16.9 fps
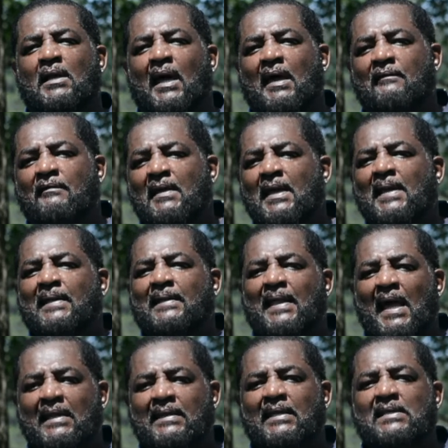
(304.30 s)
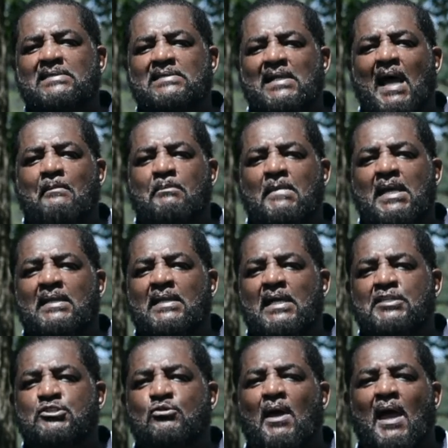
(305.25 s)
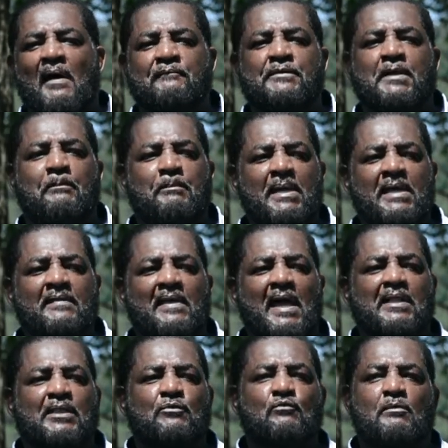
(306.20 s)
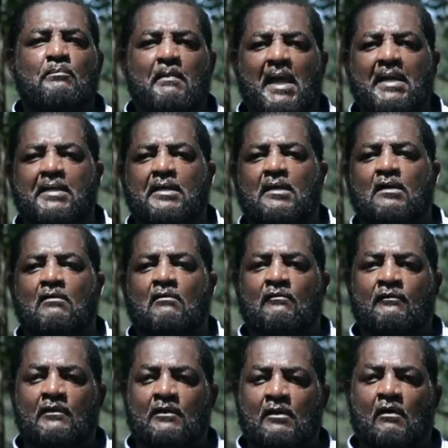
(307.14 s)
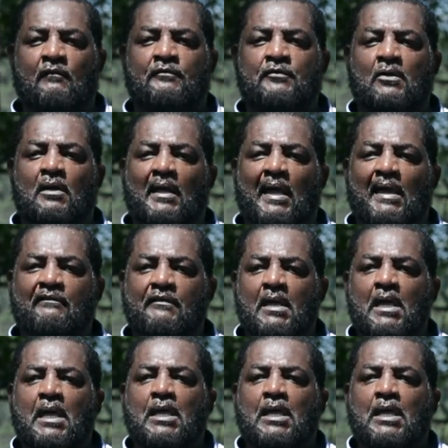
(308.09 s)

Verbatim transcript: life, that does not mean that you have to be that the remainder of, your life.